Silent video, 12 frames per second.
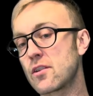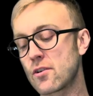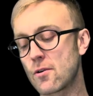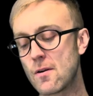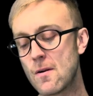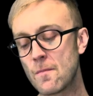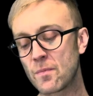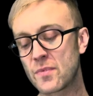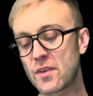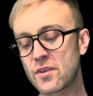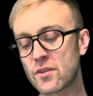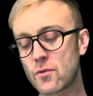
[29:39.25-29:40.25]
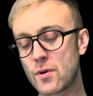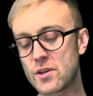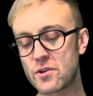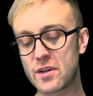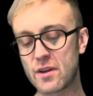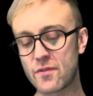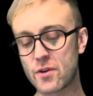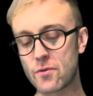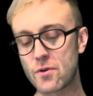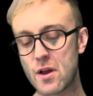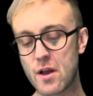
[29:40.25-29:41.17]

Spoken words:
So this is going to give you